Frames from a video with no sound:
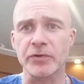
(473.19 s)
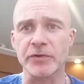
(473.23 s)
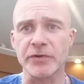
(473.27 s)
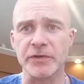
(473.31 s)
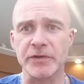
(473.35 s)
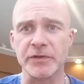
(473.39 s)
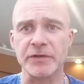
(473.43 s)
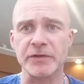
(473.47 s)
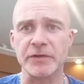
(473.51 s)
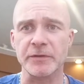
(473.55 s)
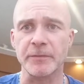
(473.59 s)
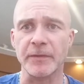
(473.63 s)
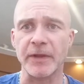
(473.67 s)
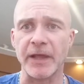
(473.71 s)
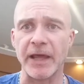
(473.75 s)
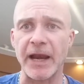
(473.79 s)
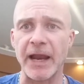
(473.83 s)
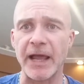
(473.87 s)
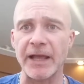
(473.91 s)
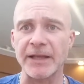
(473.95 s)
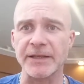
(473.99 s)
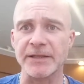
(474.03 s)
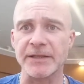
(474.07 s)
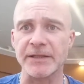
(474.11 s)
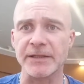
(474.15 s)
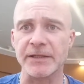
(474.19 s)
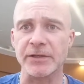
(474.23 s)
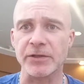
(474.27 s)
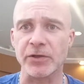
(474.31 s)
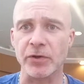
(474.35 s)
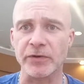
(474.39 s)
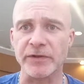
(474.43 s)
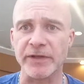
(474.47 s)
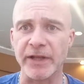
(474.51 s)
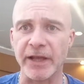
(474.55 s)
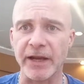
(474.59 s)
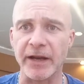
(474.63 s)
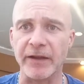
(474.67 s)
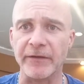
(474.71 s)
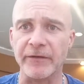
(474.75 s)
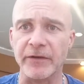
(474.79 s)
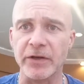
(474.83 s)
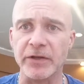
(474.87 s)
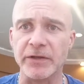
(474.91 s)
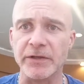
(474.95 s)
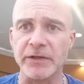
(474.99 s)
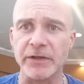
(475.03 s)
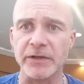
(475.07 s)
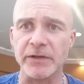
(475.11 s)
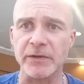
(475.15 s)
system that shows that
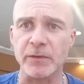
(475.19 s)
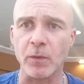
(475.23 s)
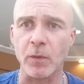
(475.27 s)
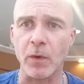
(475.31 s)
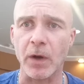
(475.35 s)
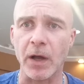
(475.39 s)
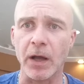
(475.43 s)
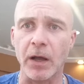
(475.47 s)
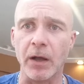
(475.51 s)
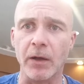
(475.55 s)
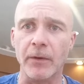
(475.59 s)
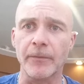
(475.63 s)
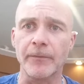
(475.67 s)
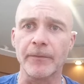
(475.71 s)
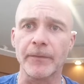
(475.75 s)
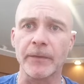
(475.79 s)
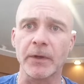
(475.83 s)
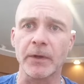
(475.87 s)
evidence as well